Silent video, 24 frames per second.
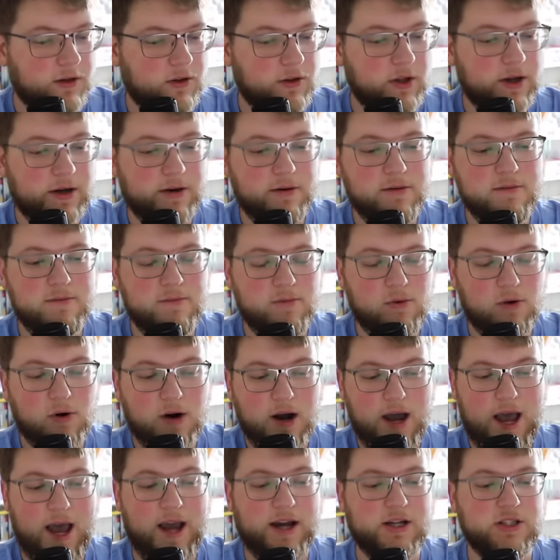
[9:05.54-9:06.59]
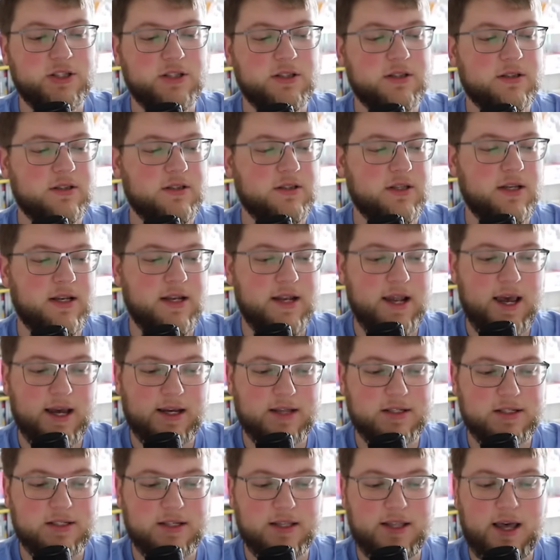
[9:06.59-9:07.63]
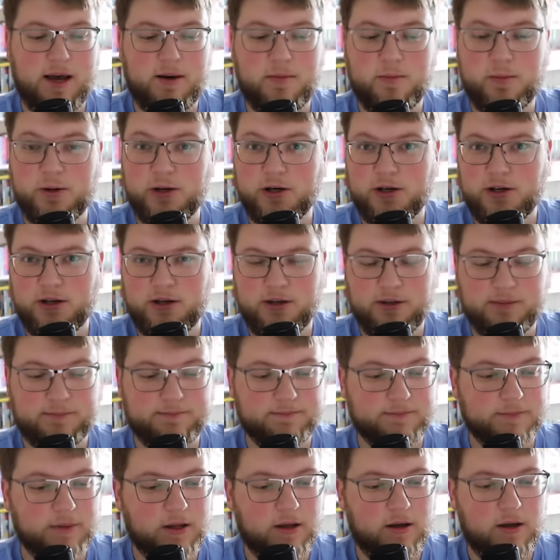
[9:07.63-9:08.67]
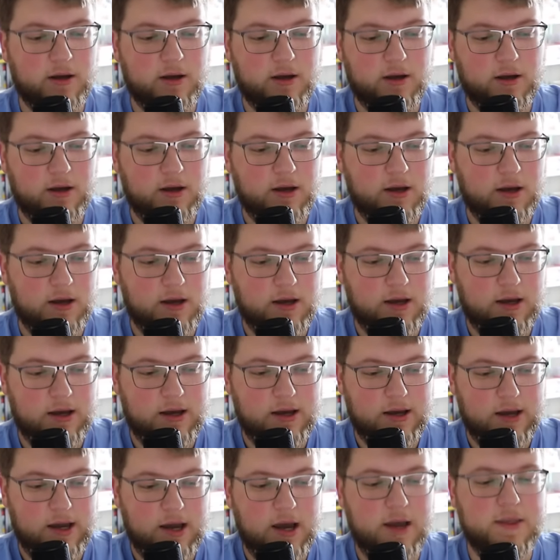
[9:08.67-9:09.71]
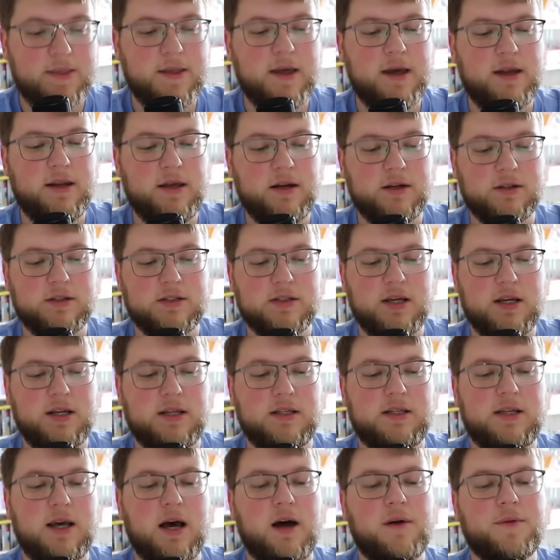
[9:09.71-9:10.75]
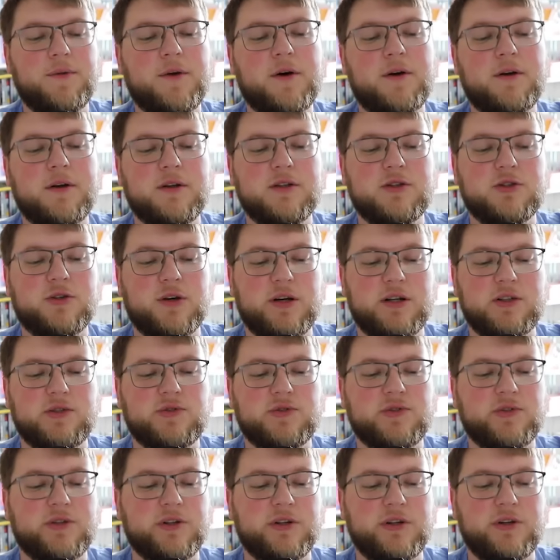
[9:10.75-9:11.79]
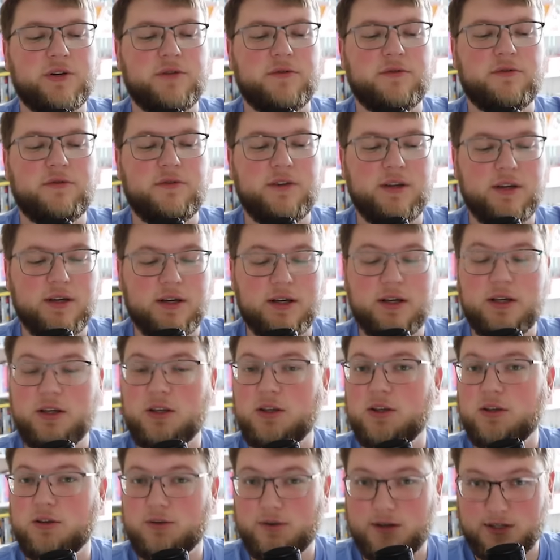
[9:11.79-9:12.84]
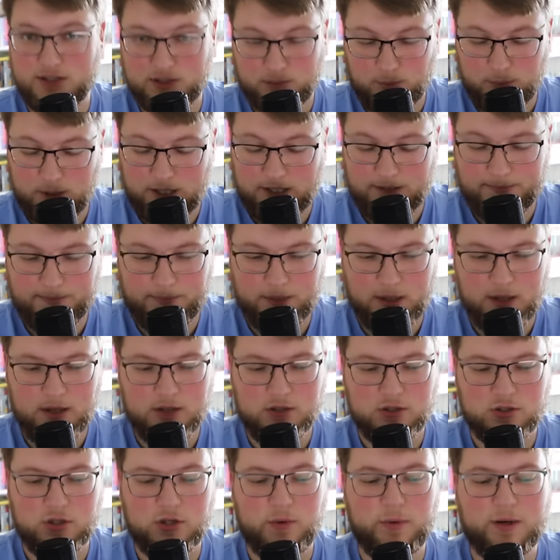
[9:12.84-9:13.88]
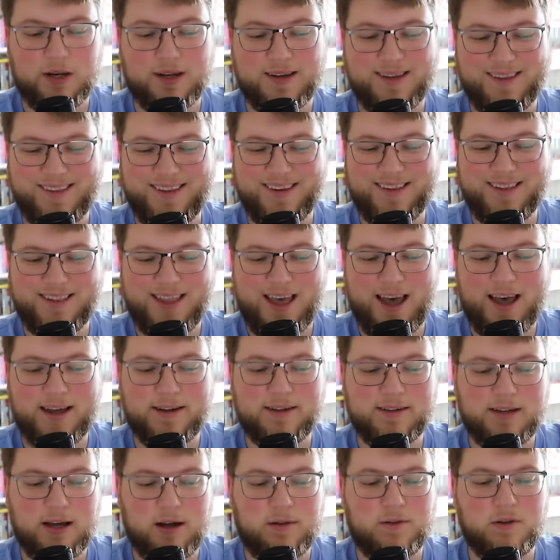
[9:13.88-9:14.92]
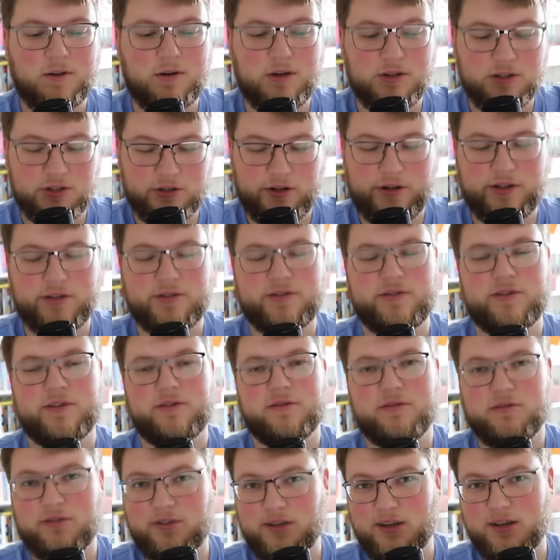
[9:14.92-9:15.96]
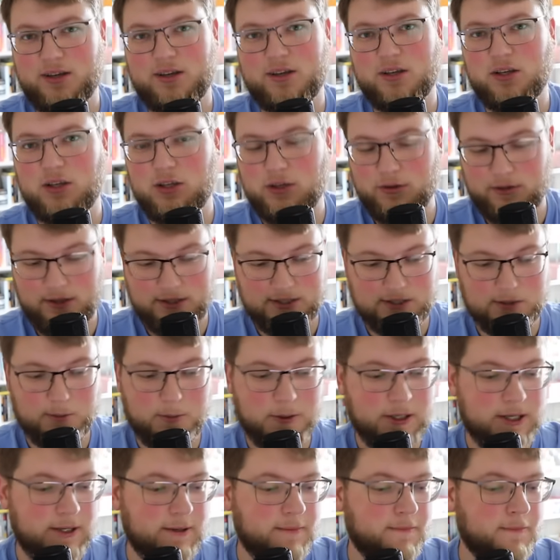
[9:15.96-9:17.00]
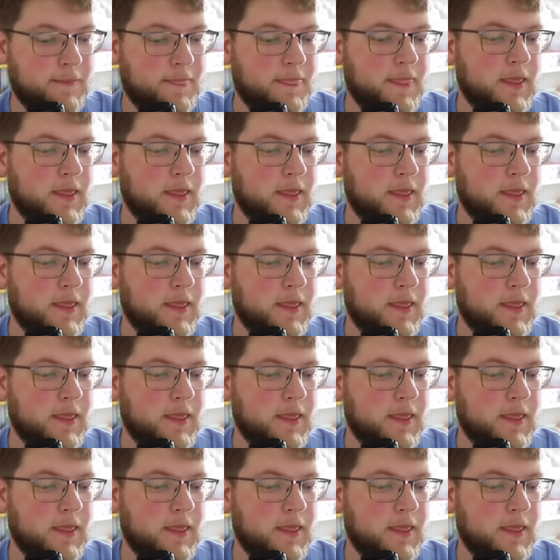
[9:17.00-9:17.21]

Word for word: click More Actions next to that book. And then it'll say download and transfer via USB. So you want to click that, download and transfer via USB.